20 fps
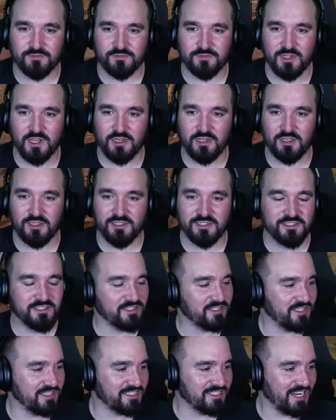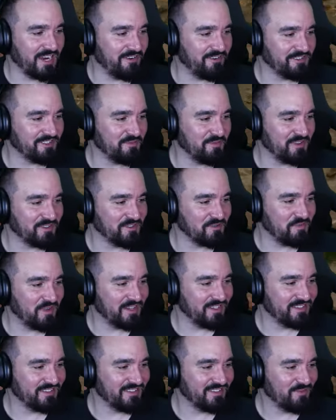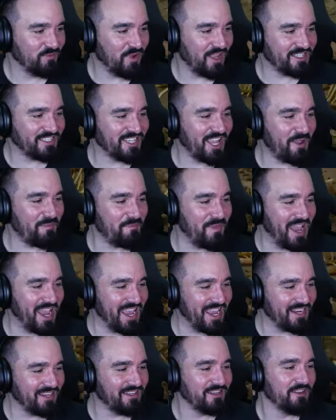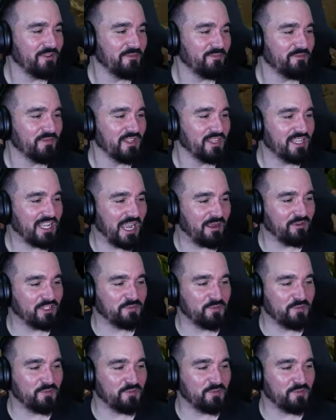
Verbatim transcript: I like this this character model, man. What's up, man? Game looks